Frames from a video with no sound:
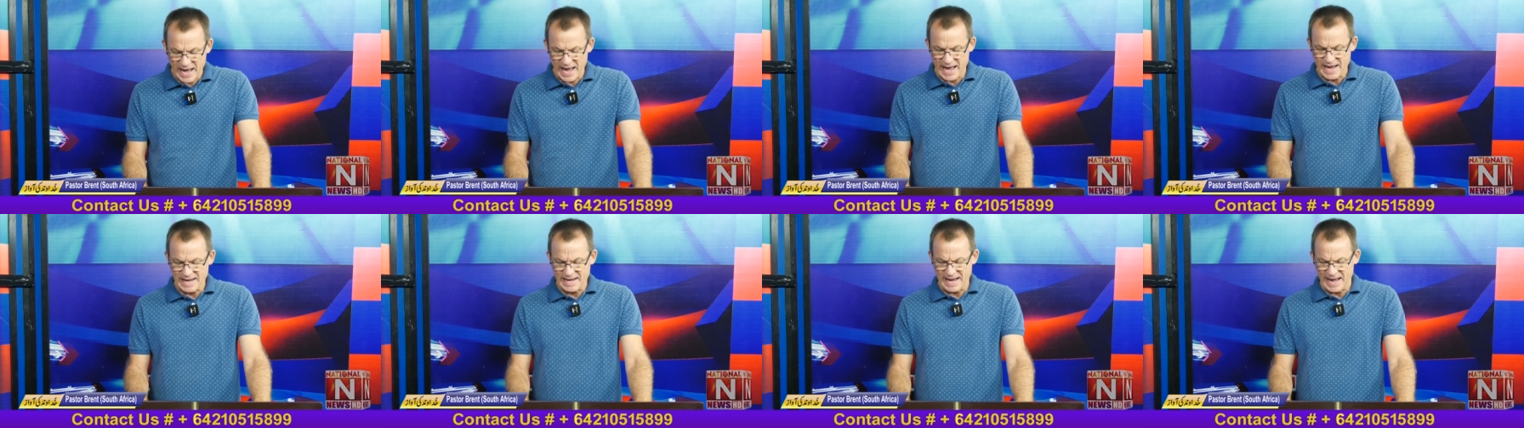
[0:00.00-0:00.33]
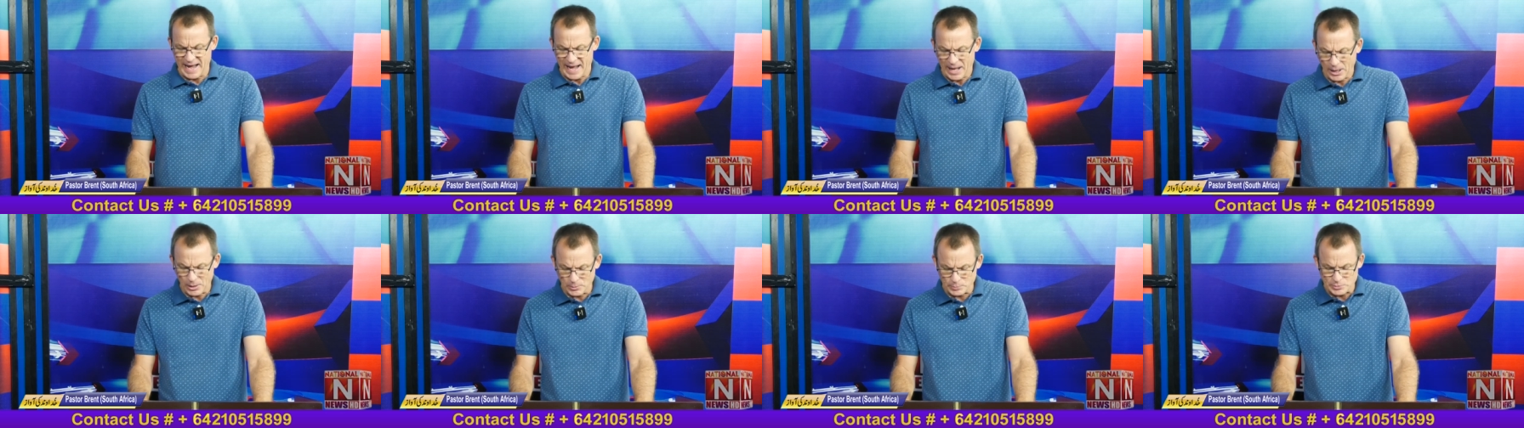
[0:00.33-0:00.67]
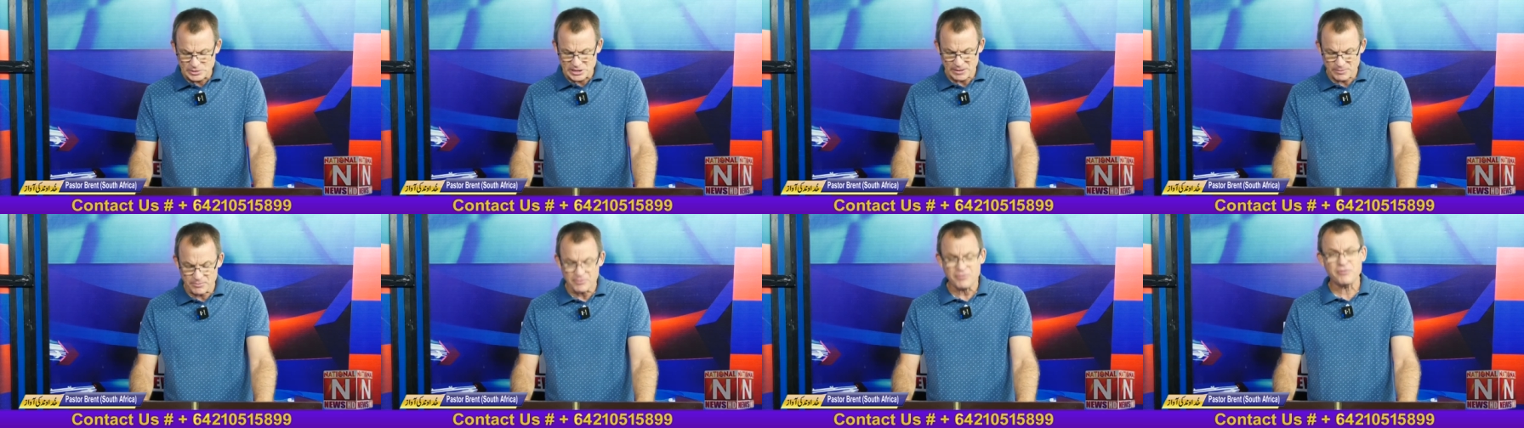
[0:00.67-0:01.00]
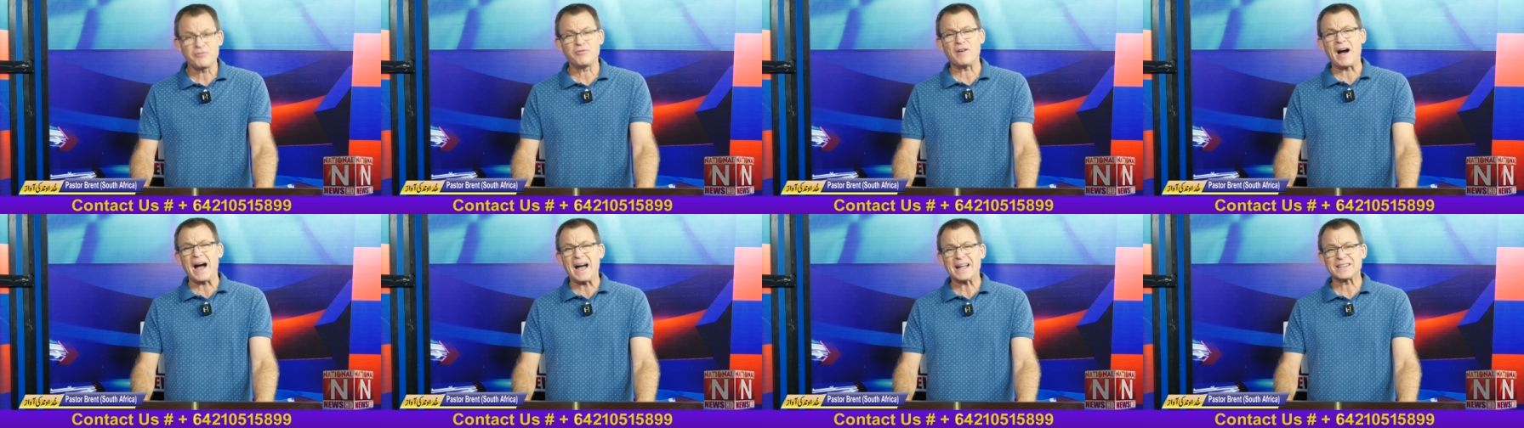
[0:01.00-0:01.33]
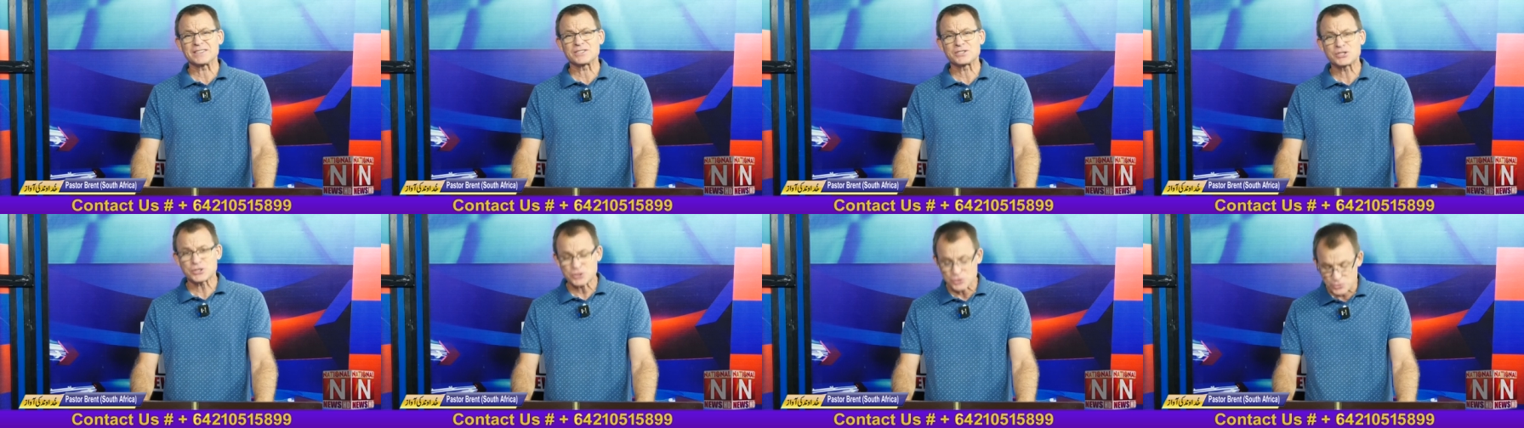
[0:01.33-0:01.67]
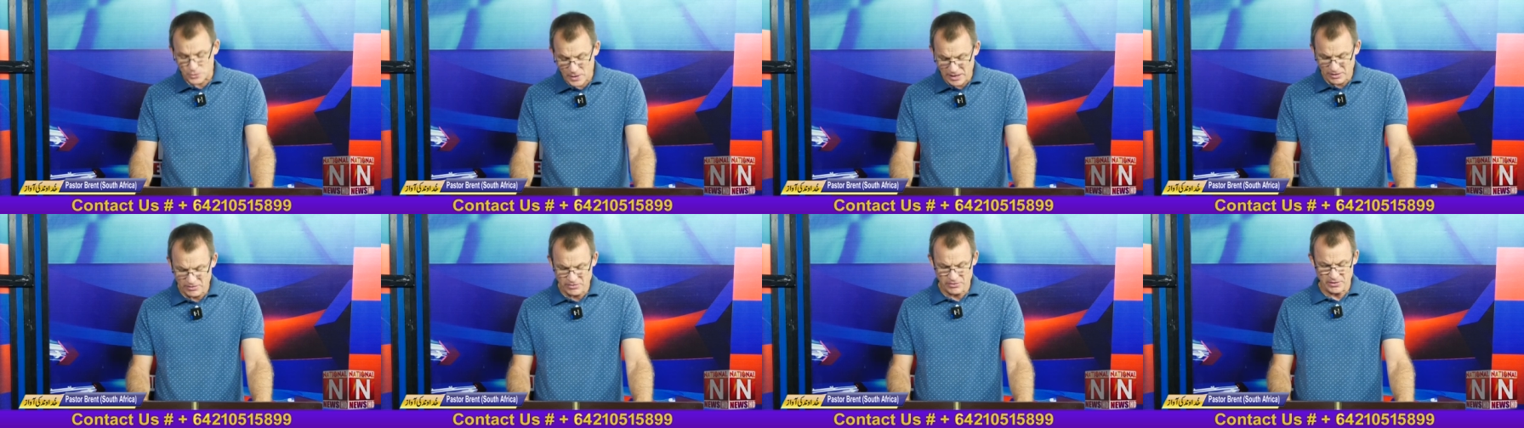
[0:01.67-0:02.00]
and helped him find
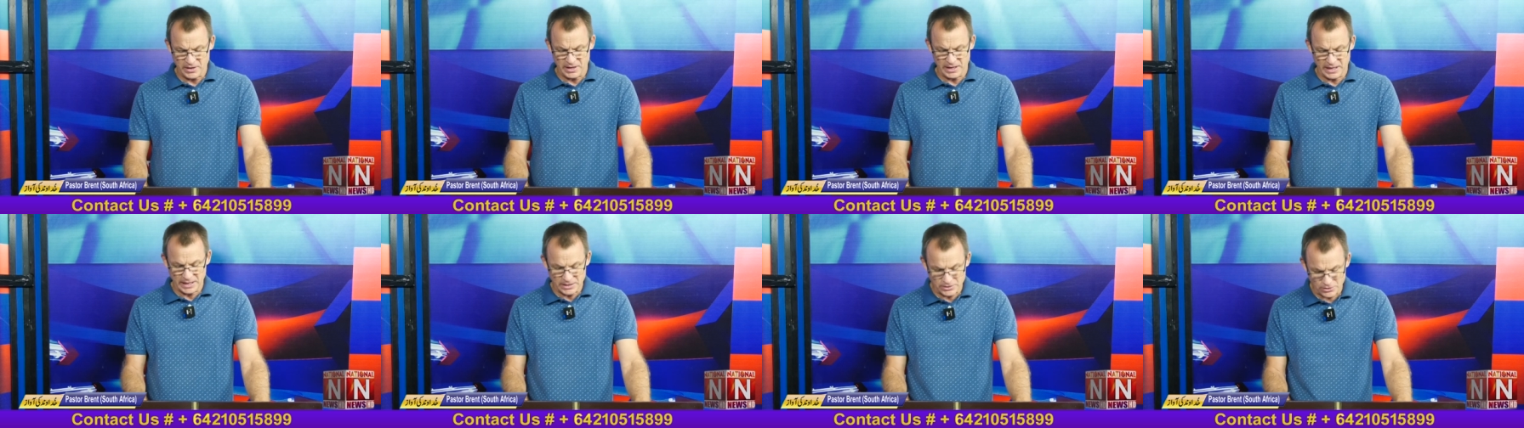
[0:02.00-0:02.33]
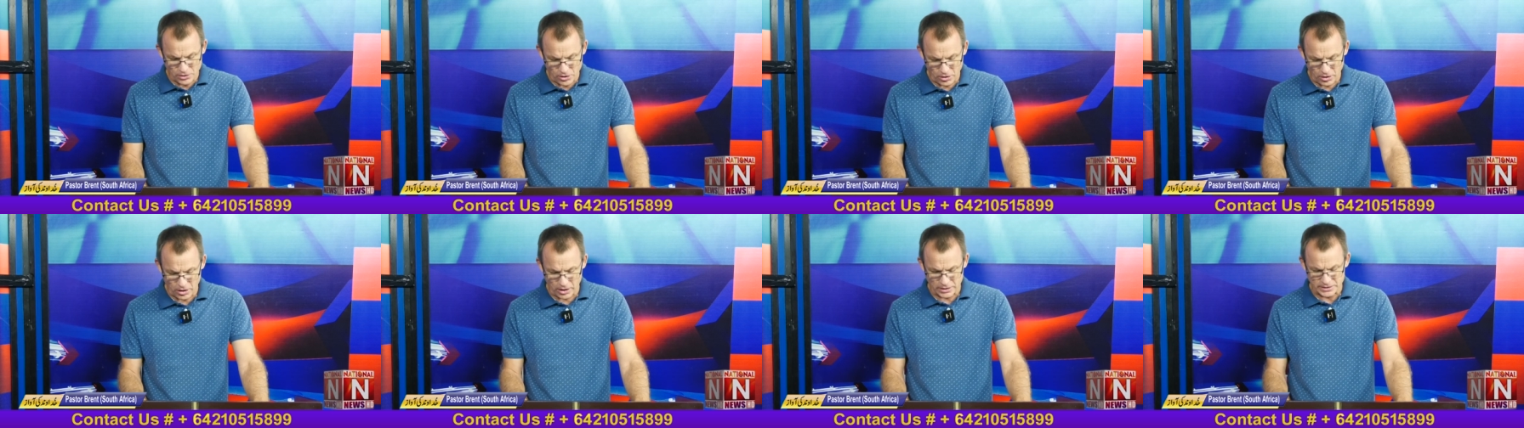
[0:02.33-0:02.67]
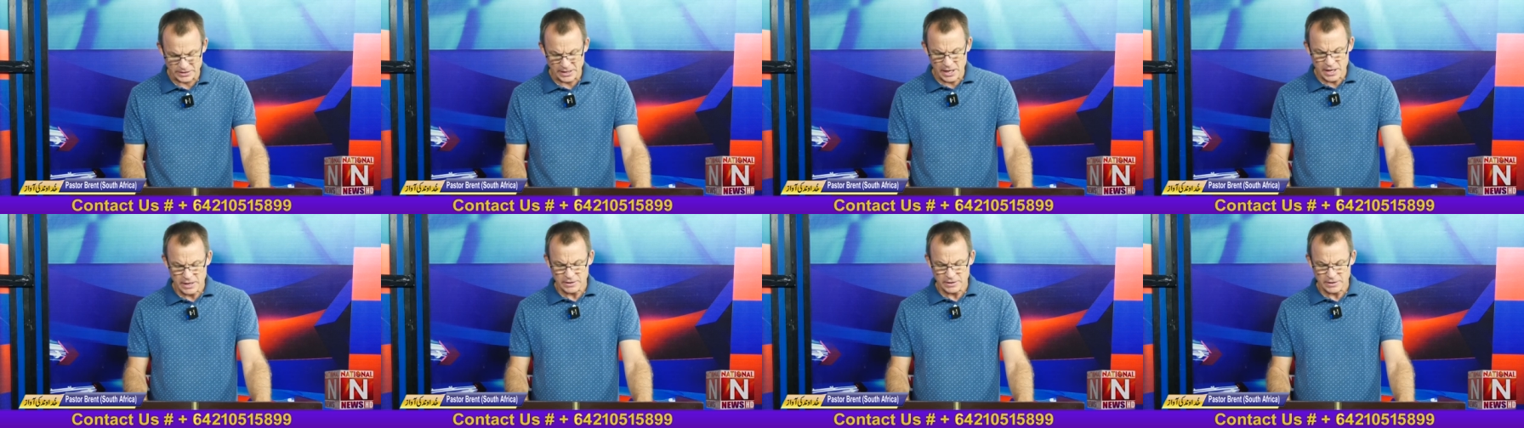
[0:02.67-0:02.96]
strength in God.